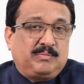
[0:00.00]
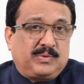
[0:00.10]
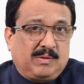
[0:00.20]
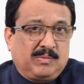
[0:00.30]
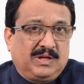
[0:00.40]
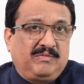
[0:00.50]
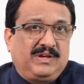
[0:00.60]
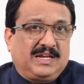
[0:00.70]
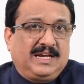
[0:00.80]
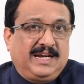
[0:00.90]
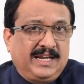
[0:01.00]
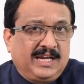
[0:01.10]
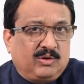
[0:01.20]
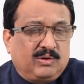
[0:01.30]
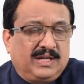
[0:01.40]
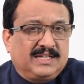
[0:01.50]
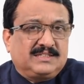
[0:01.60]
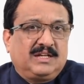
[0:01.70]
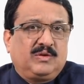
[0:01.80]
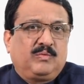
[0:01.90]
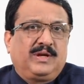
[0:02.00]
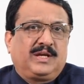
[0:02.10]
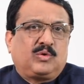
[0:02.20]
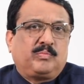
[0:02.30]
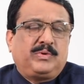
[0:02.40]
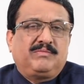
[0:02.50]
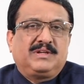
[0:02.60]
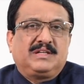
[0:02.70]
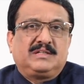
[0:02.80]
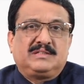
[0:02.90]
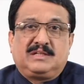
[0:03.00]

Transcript: probably we are heading into days where rupee will